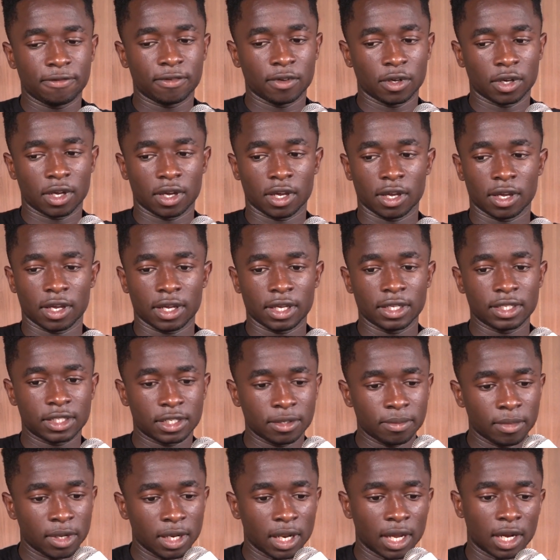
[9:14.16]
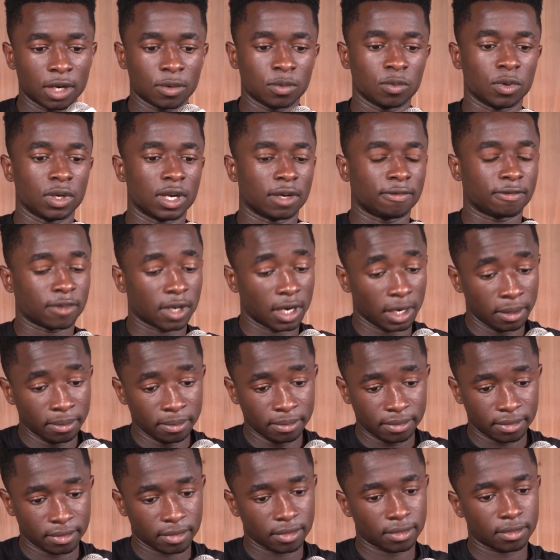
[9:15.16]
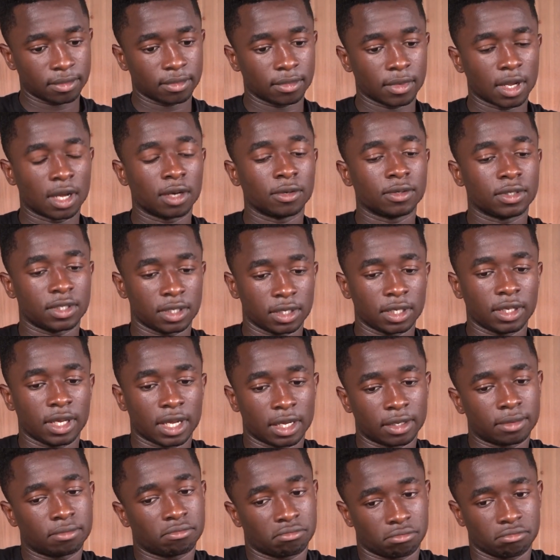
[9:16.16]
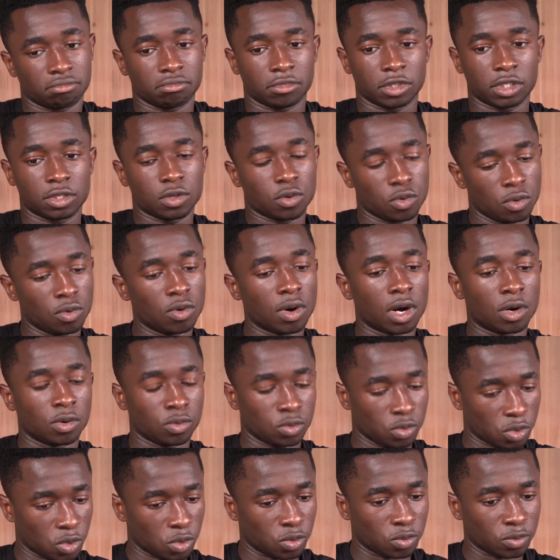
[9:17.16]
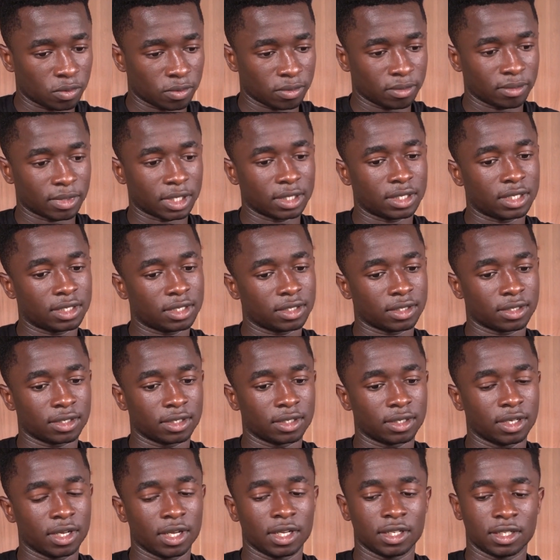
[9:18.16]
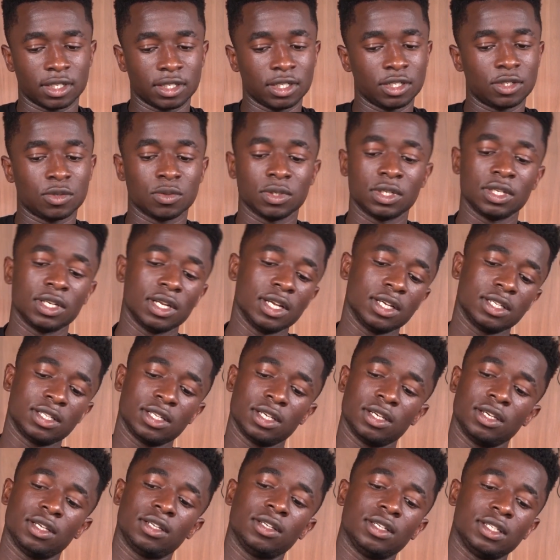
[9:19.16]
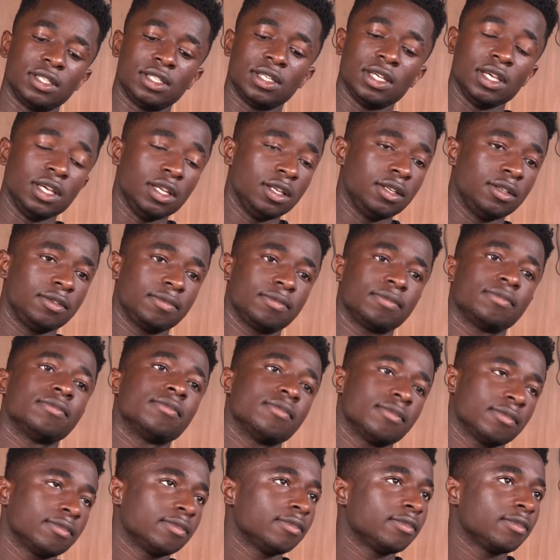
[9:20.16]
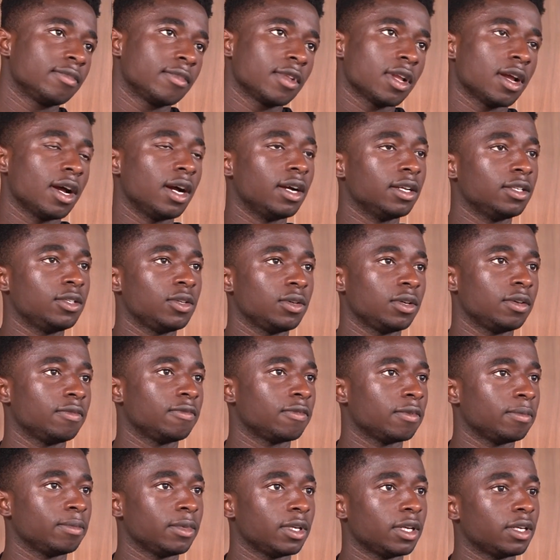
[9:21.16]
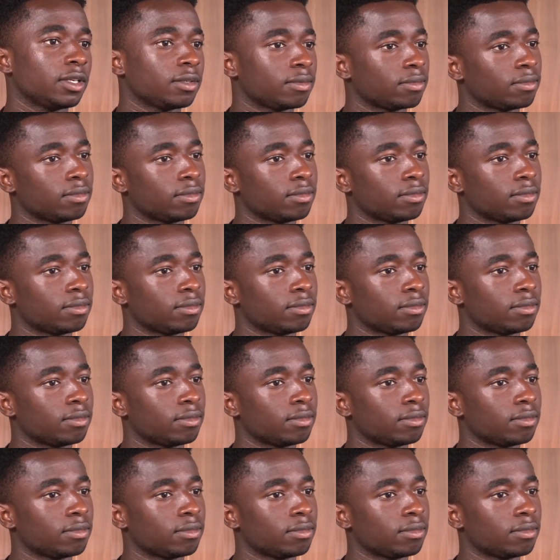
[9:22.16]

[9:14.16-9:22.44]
AC Milan would have come, I would say, yeah, it's cool, I'll go. But since Udinese is in, I took it from there.